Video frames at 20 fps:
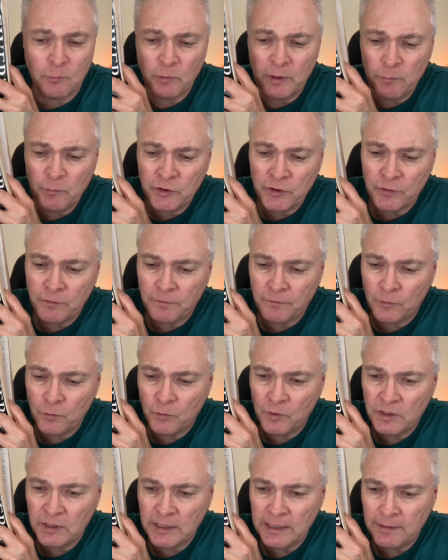When was the
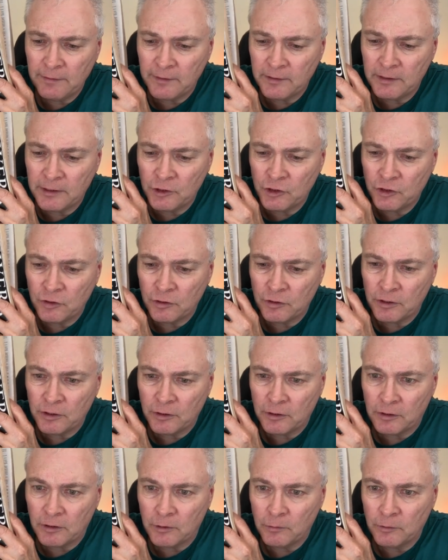14th edition
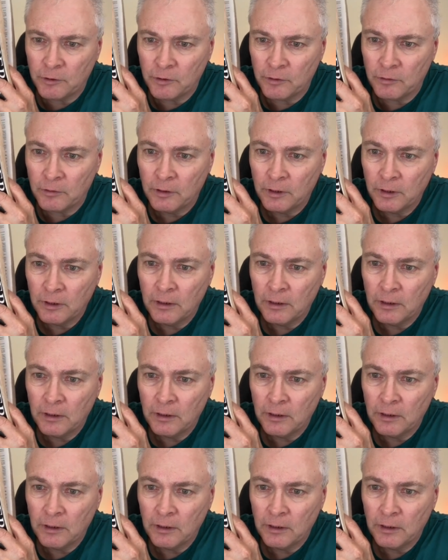done? Hold on.